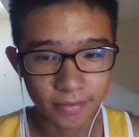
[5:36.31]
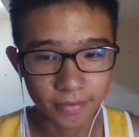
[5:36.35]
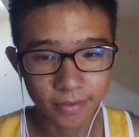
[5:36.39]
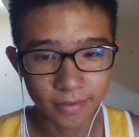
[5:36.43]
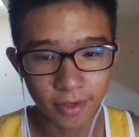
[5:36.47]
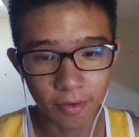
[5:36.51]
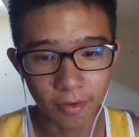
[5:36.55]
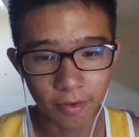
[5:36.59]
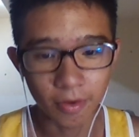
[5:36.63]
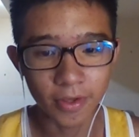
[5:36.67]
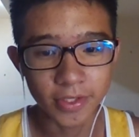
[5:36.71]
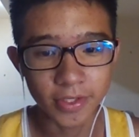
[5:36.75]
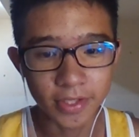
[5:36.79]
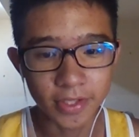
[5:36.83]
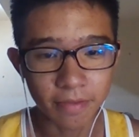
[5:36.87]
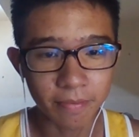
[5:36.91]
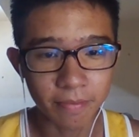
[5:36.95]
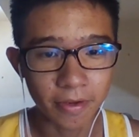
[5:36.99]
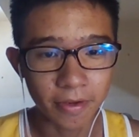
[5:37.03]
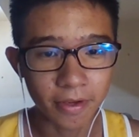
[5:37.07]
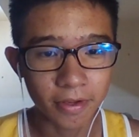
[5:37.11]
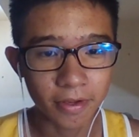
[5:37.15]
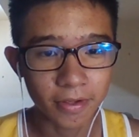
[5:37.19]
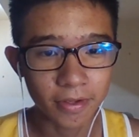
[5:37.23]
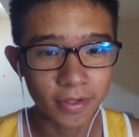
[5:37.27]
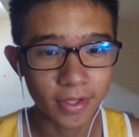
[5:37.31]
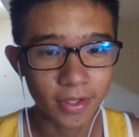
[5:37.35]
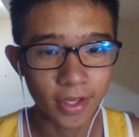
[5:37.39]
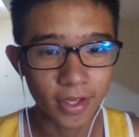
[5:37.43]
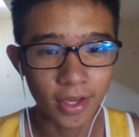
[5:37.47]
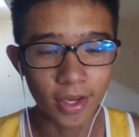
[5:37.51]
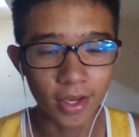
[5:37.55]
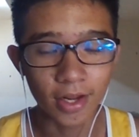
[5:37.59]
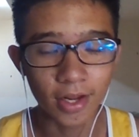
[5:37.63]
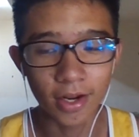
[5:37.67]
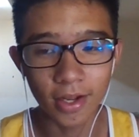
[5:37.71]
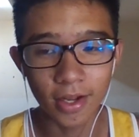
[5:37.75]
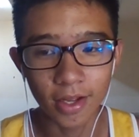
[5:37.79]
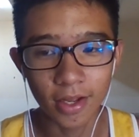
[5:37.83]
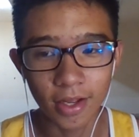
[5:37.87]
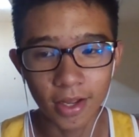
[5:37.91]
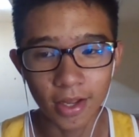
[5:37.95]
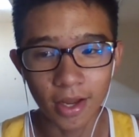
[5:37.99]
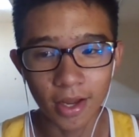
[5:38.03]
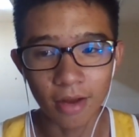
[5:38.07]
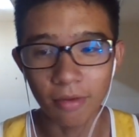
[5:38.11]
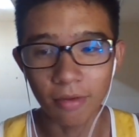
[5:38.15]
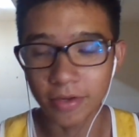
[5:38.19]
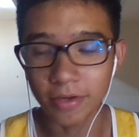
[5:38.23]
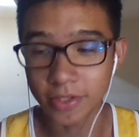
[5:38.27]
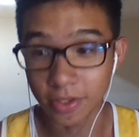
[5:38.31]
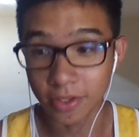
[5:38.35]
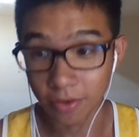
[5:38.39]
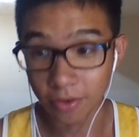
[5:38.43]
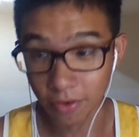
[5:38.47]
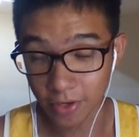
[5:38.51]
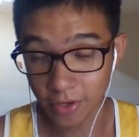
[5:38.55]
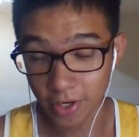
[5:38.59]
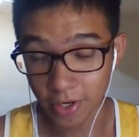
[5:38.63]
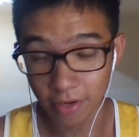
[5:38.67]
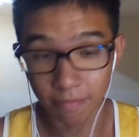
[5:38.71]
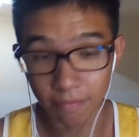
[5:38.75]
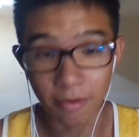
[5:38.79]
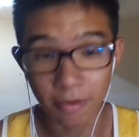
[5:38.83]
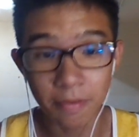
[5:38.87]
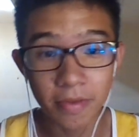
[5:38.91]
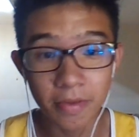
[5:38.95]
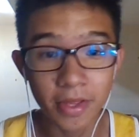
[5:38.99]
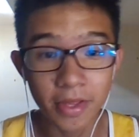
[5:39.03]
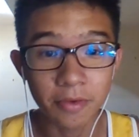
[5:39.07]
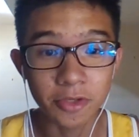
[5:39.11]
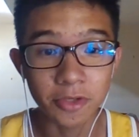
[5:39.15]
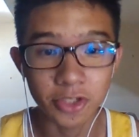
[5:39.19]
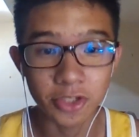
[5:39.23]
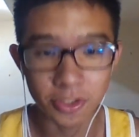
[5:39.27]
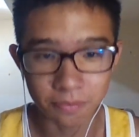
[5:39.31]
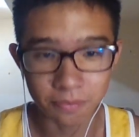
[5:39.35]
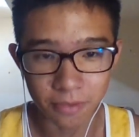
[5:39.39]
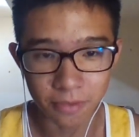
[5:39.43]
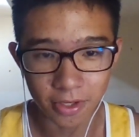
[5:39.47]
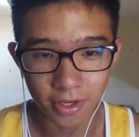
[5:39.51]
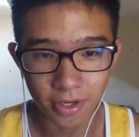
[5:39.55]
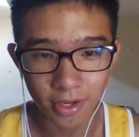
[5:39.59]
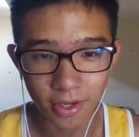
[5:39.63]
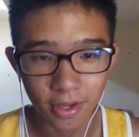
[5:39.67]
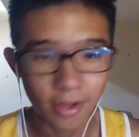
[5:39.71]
And I was like, okay, maybe that was just me.